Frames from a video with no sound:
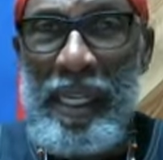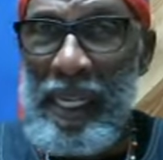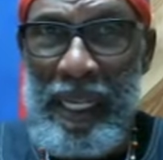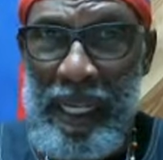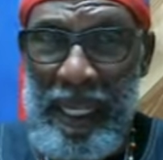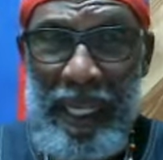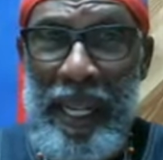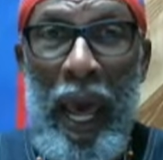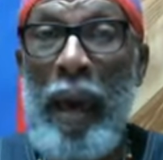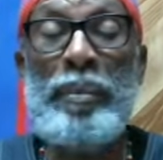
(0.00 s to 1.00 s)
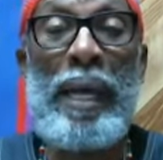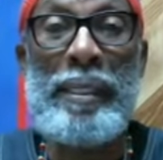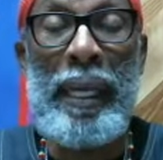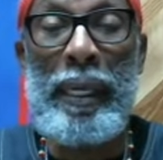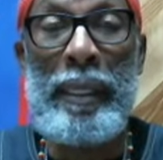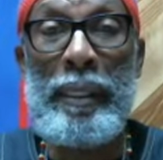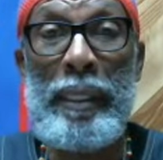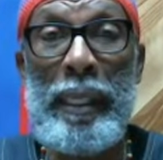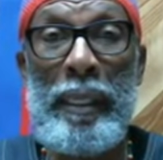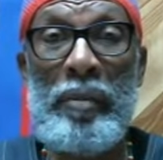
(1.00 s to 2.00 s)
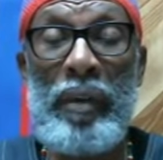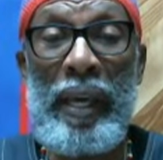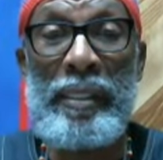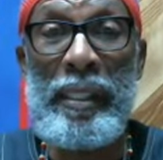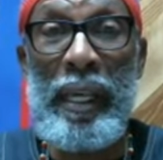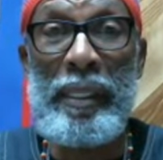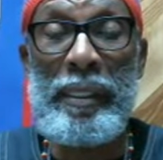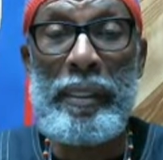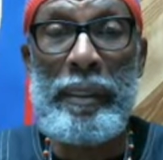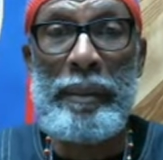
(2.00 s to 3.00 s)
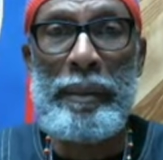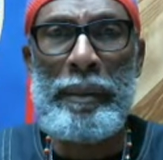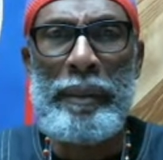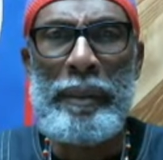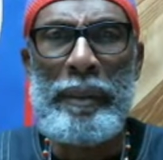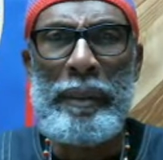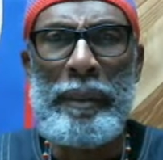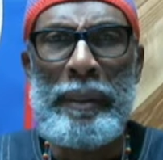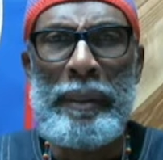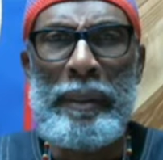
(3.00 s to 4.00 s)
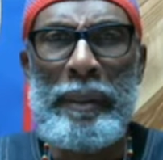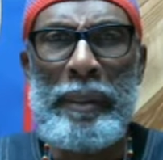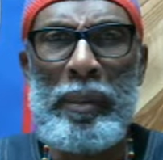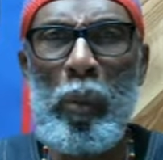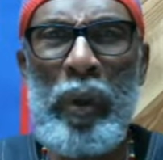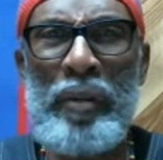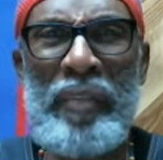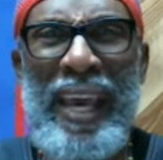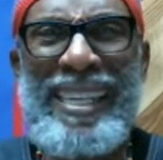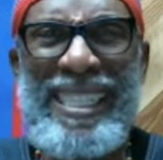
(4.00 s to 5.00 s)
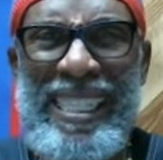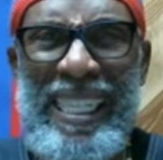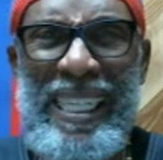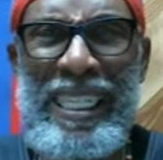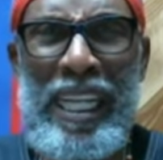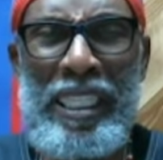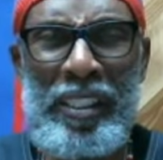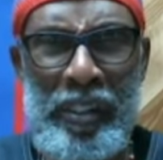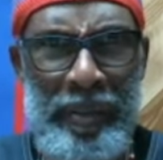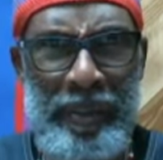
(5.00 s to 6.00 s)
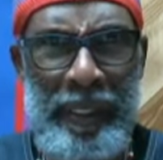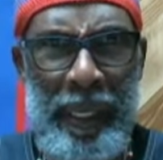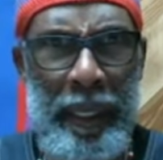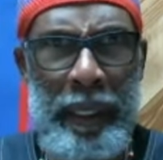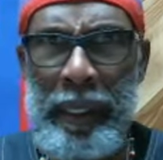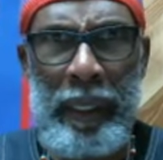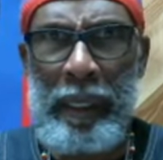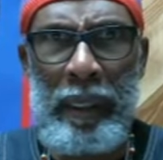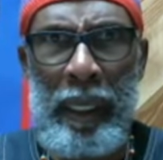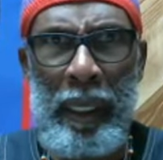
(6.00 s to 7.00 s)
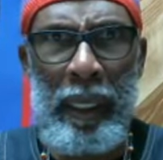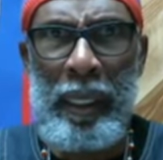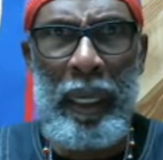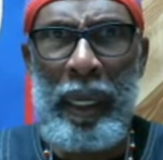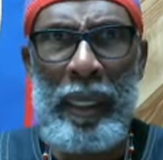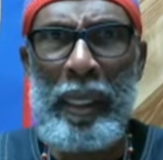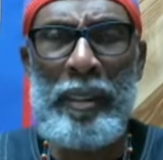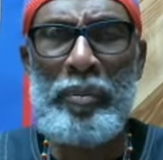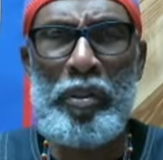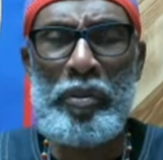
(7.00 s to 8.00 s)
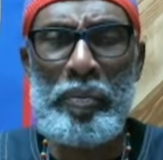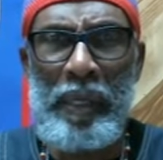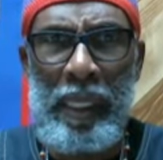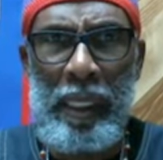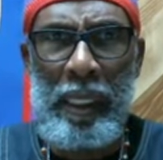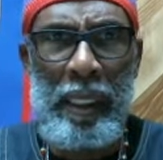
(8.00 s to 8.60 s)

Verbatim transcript: Eh, eh, eh, I'm not taking any vaccination. So what have they seen that say, uh-uh, I ain't letting them shoot me.